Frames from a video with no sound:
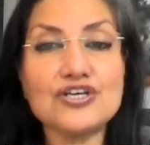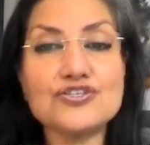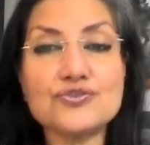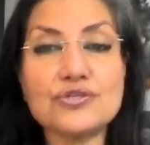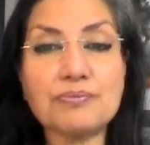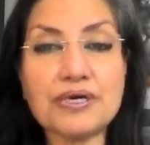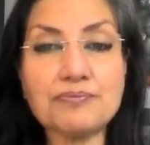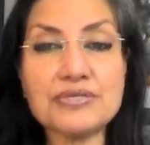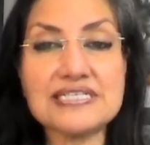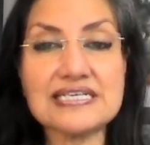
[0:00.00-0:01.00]
to the
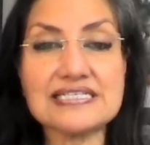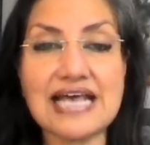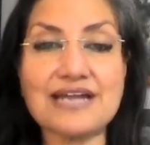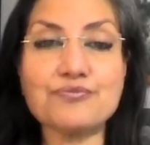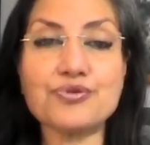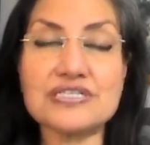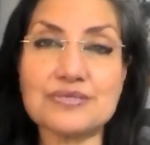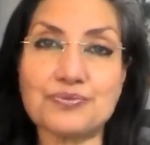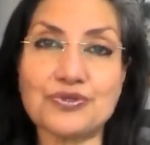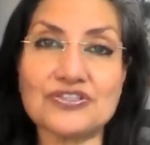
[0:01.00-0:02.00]
purposes and
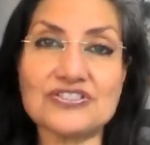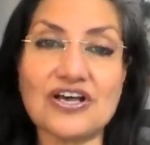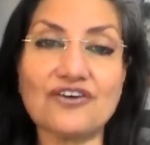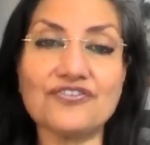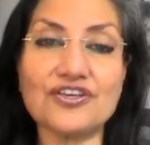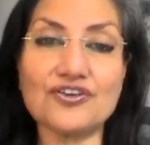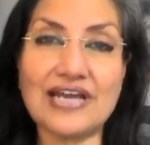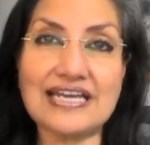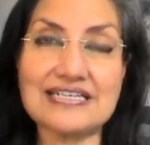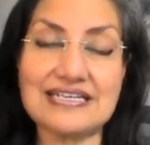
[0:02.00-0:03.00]
principles of the
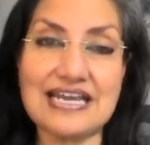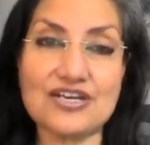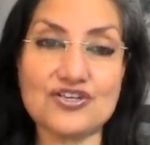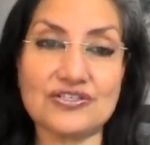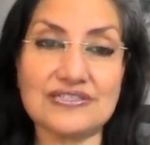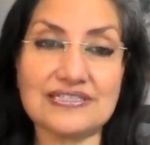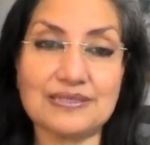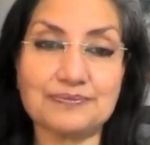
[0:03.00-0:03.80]
United Nations.